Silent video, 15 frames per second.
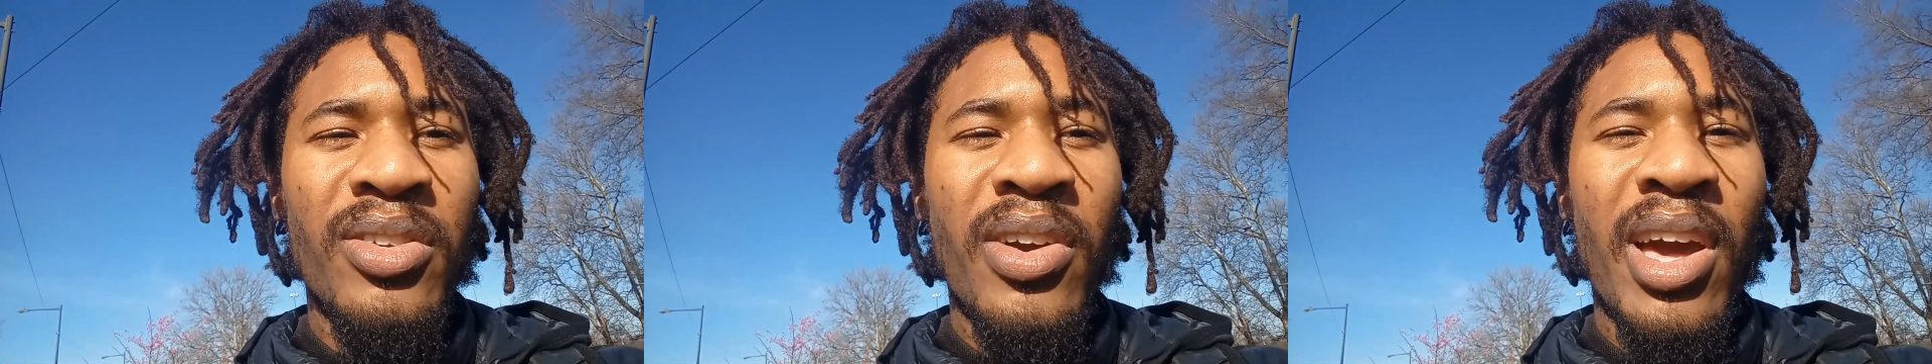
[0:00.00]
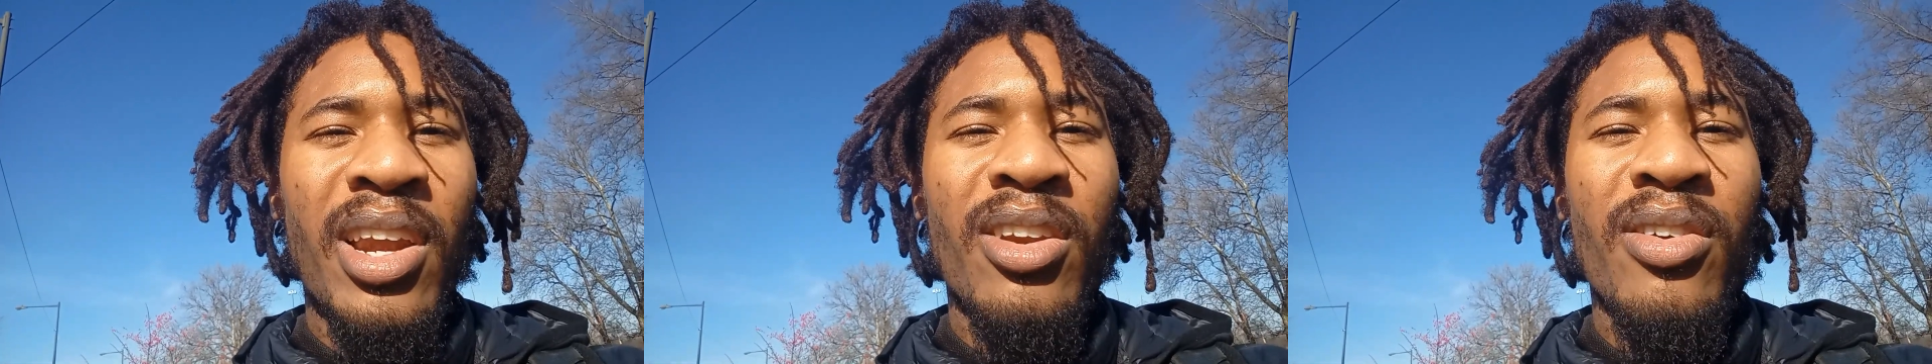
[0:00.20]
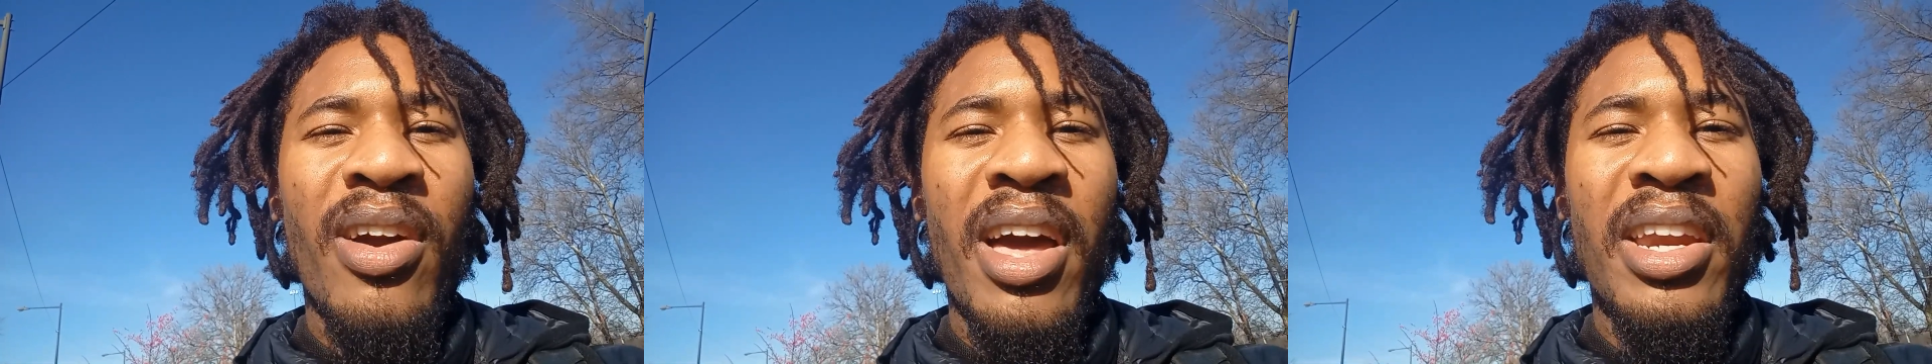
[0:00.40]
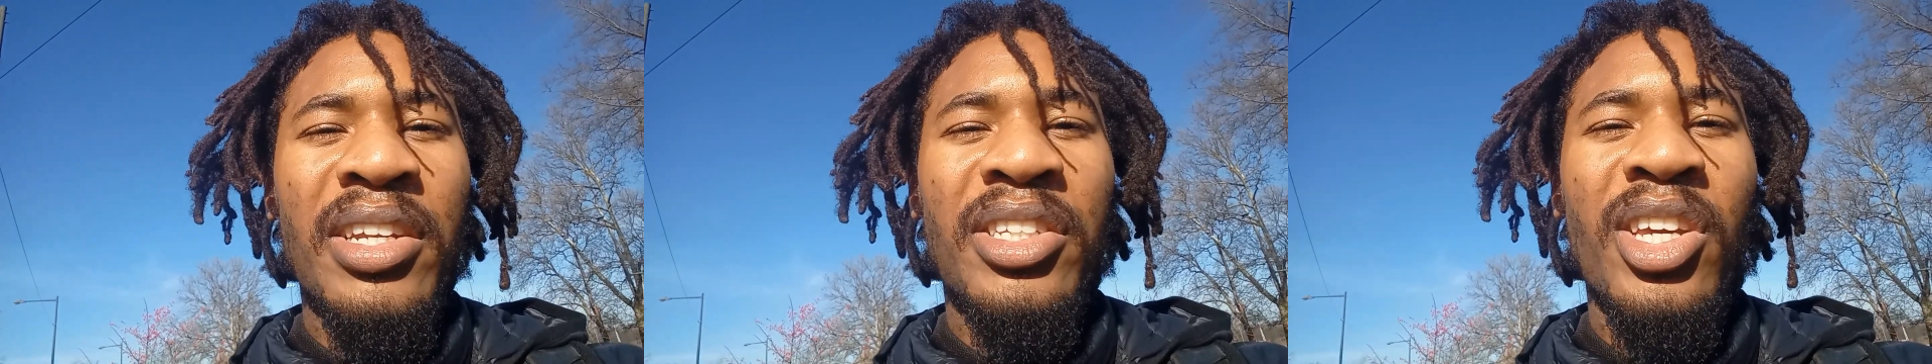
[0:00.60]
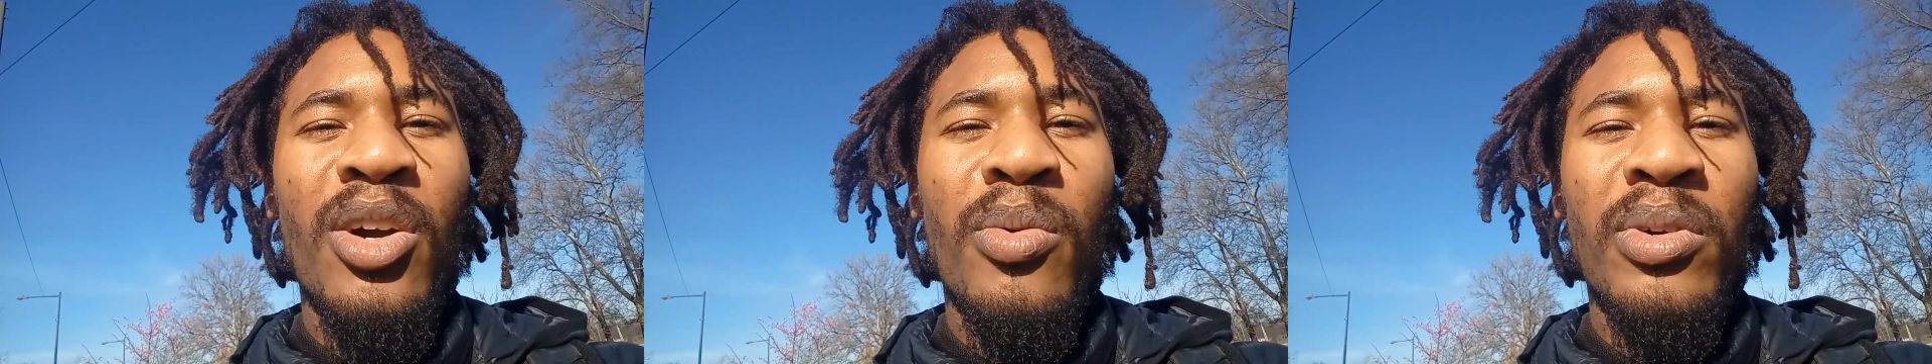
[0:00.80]
You got to learn how to
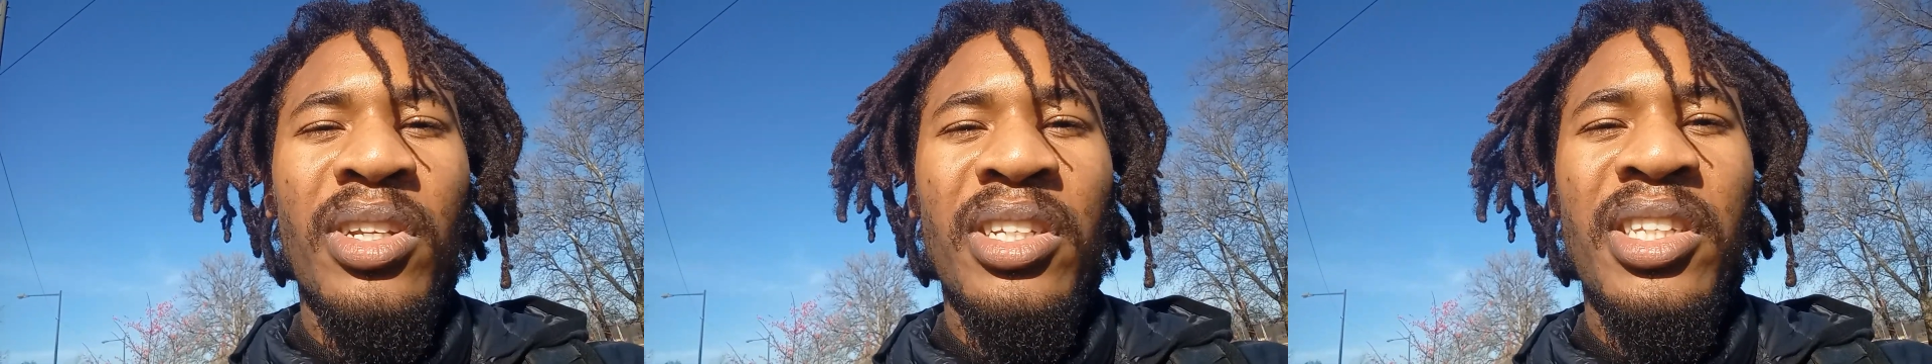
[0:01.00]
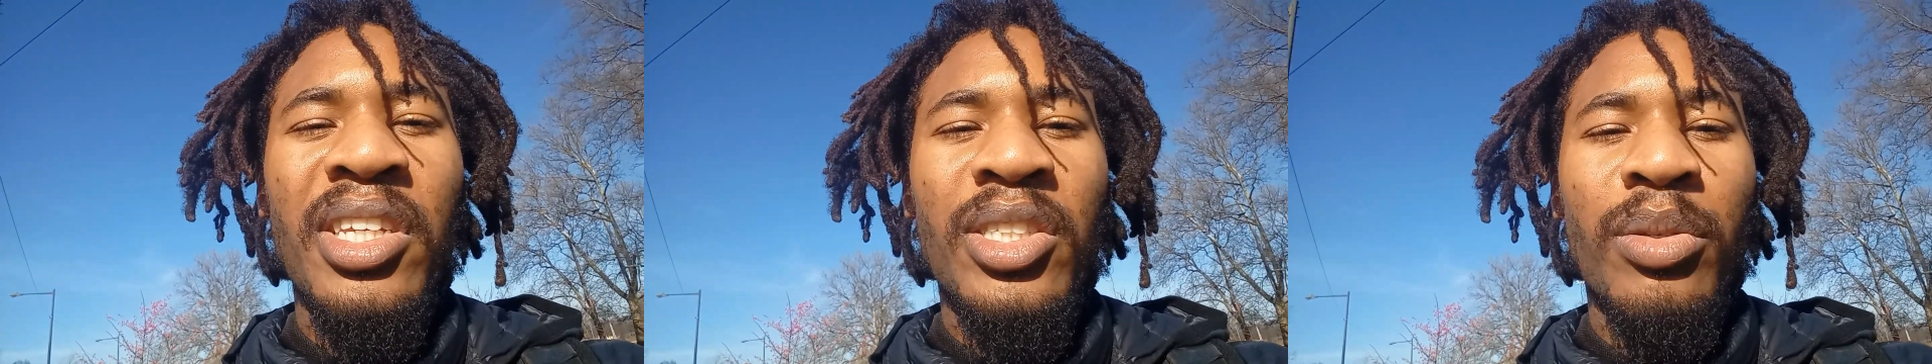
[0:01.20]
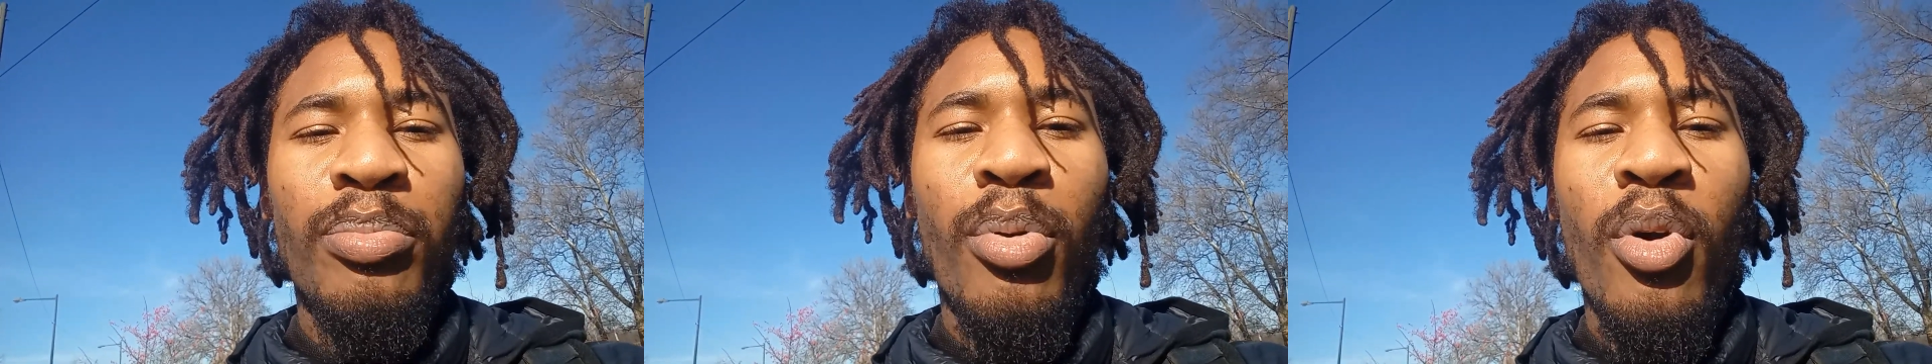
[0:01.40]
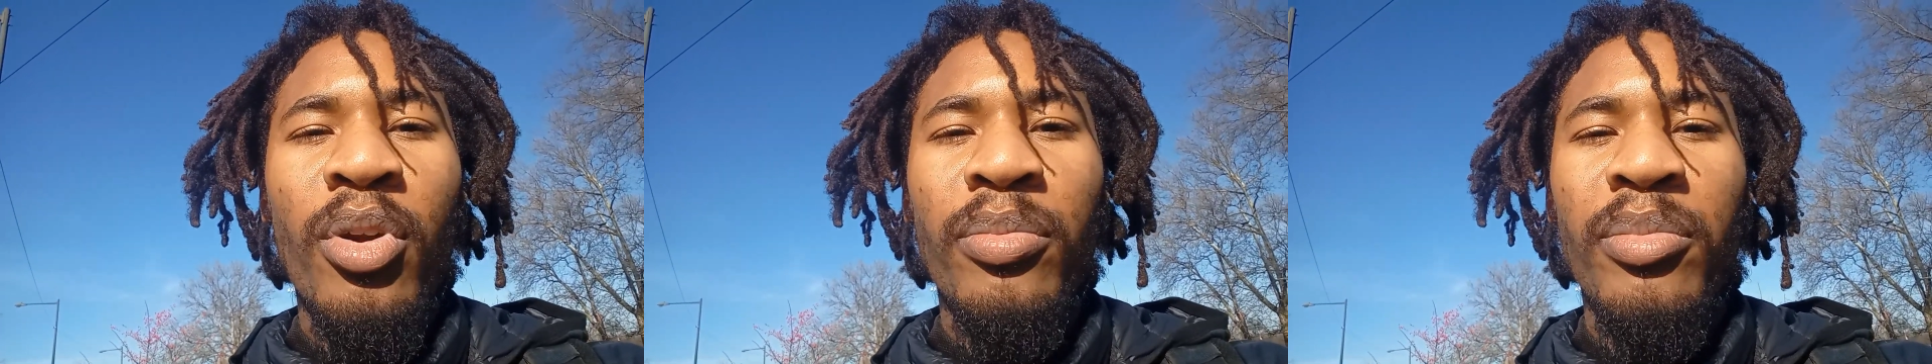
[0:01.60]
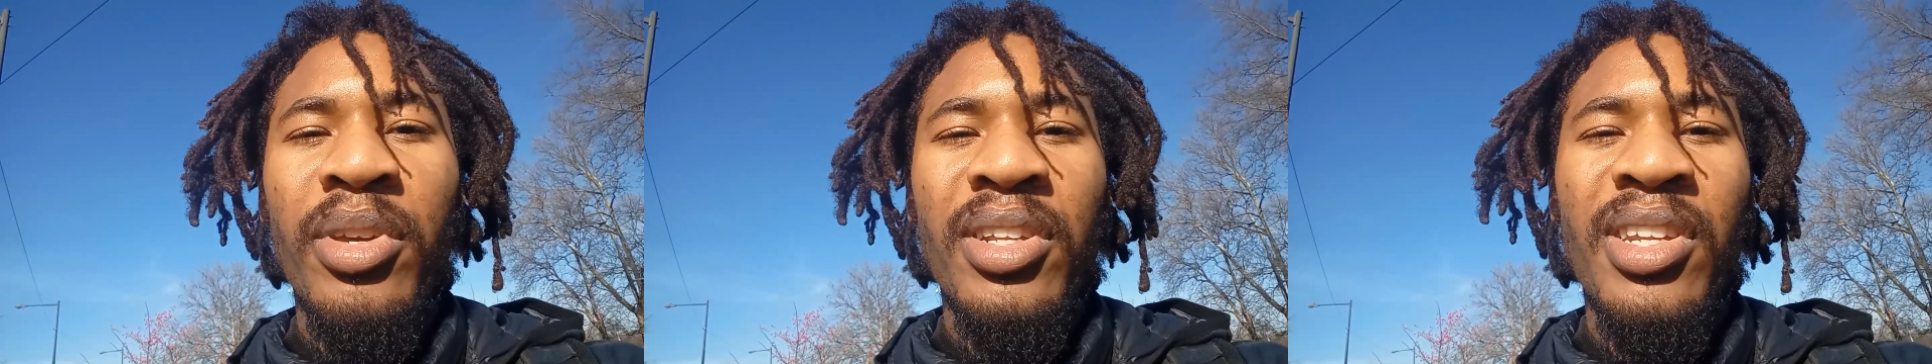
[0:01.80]
deal with the
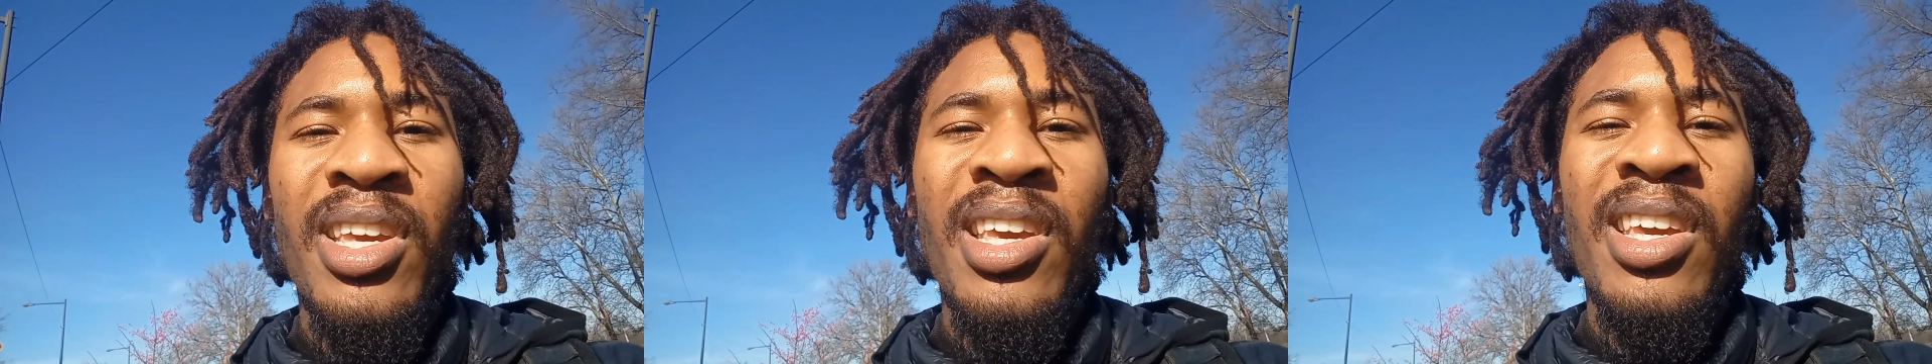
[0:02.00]
disappointment,